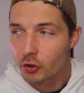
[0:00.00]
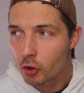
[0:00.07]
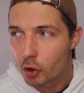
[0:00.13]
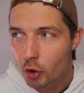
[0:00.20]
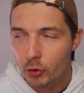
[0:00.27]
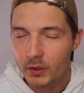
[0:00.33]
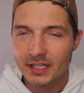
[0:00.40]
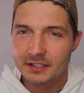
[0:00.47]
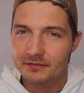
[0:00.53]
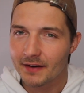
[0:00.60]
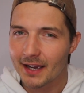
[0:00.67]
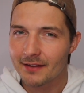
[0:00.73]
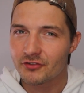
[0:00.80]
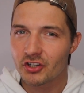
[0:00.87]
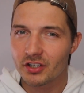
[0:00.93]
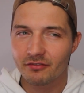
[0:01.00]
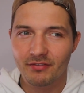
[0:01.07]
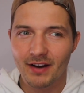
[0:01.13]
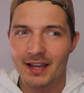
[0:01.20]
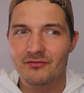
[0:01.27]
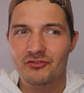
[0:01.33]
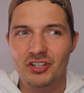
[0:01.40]
Who needs 5G?
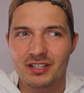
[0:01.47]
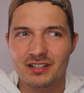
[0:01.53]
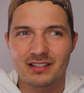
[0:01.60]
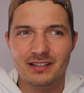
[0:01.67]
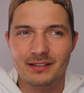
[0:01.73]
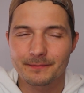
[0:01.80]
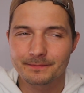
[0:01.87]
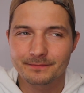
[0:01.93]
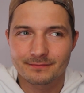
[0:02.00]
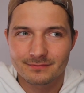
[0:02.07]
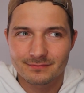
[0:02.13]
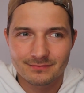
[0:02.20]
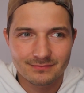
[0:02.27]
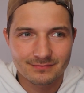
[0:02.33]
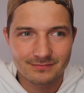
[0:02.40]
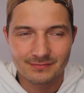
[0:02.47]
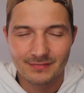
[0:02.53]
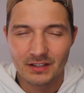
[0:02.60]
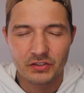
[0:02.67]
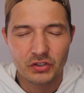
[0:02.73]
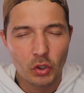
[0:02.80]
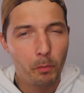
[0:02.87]
5G is,
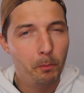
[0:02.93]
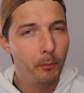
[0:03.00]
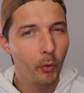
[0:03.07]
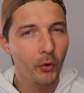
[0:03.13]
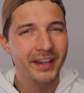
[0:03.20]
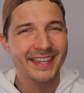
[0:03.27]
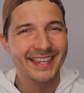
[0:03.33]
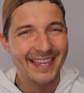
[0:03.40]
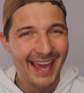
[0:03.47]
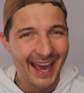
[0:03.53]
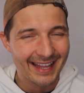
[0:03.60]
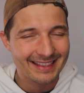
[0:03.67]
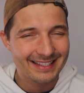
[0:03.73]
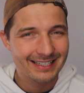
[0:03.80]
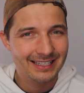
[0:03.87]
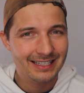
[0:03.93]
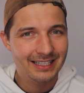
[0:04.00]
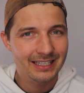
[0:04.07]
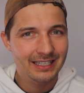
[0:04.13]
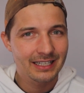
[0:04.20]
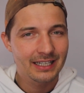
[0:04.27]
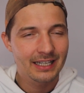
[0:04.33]
there's no point yet.
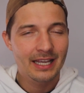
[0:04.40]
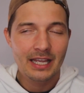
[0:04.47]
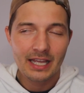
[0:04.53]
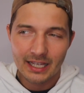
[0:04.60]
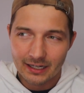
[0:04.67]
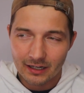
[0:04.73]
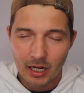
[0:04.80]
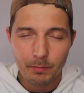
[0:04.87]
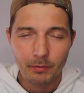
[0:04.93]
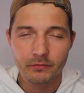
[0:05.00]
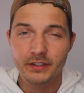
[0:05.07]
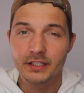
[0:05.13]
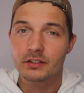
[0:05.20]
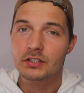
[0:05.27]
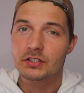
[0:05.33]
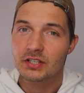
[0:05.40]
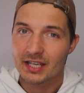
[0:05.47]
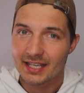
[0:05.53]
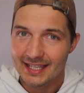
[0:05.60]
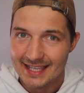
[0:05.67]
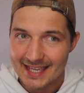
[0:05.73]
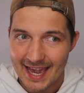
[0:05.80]
In a couple of years,
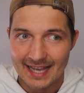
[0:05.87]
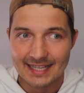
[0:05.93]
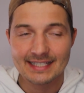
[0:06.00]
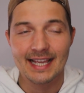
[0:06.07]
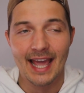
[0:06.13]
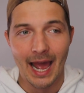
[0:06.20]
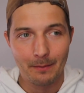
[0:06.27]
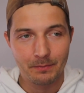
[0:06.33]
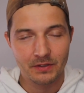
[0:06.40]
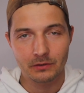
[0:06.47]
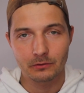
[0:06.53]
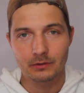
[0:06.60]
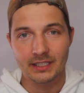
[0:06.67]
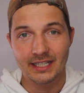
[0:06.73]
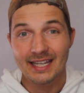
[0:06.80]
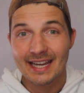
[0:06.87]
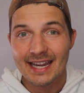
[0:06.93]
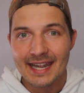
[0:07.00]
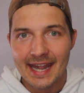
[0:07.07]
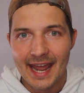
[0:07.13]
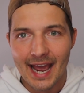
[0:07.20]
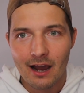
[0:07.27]
yes, absolutely.
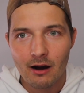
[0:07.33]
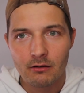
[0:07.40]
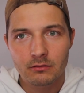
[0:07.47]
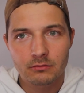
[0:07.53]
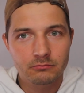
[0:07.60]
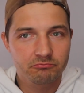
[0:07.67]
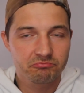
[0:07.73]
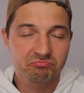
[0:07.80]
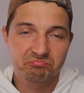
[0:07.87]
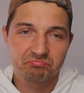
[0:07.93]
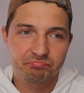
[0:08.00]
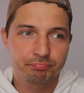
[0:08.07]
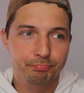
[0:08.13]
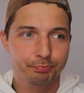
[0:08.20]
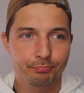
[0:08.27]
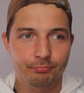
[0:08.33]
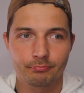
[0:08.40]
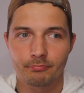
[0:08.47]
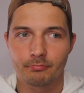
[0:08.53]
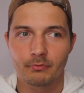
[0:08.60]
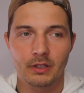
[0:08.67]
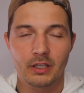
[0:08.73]
Now,
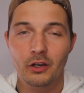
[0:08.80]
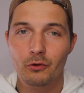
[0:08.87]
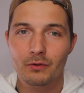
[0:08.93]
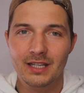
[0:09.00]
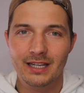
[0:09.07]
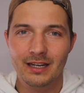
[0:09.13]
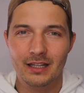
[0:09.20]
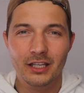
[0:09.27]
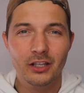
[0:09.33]
you don't need it.